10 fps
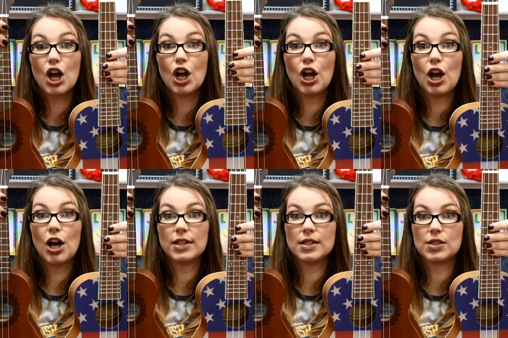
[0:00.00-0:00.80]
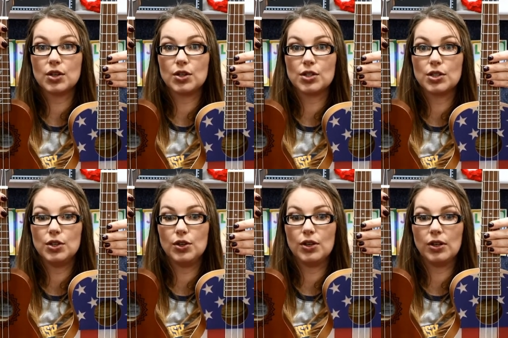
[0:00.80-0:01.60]
concert
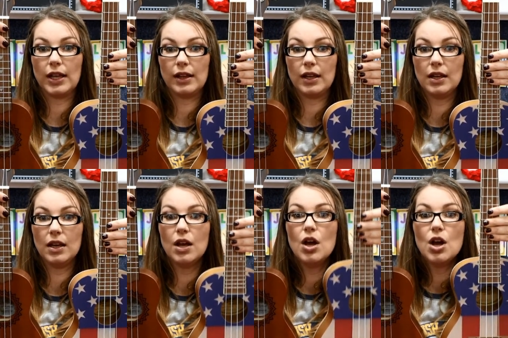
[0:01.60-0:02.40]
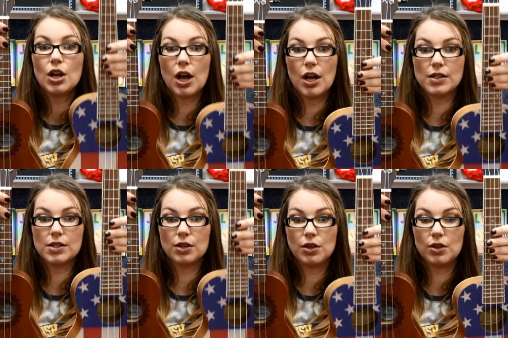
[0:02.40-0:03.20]
ukulele.
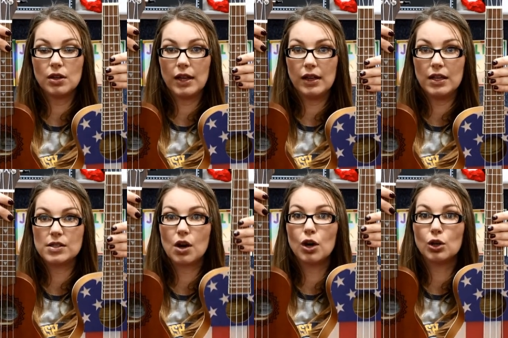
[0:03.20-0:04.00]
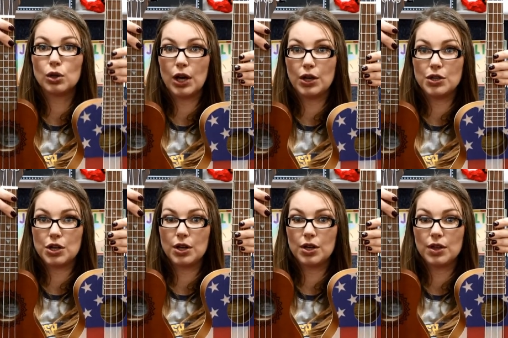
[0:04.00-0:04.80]
Concert ukuleles are
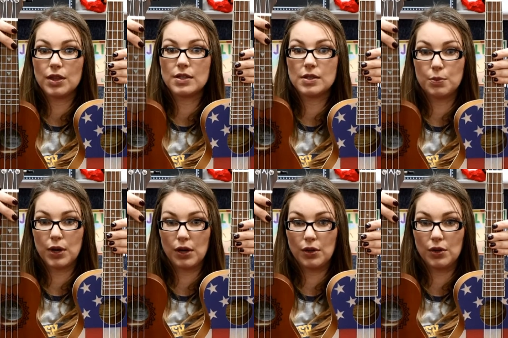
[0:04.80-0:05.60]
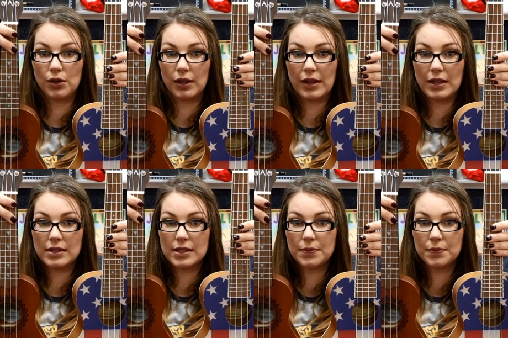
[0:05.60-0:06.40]
larger than soprano ukuleles.